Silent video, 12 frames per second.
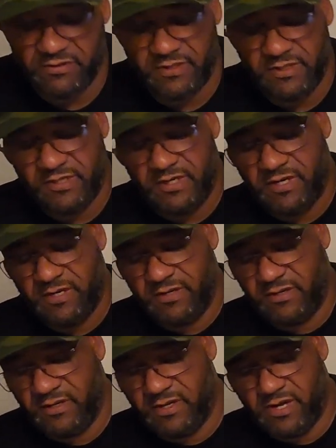really
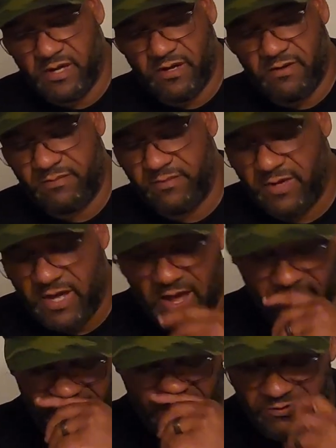good.
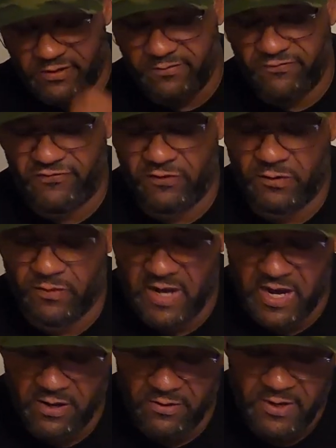I've owned them for a
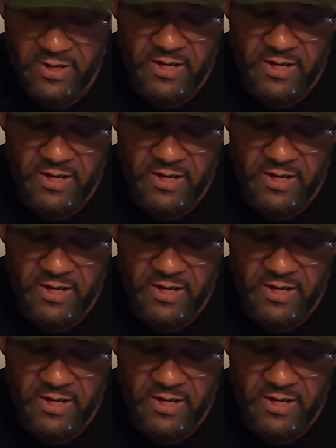while.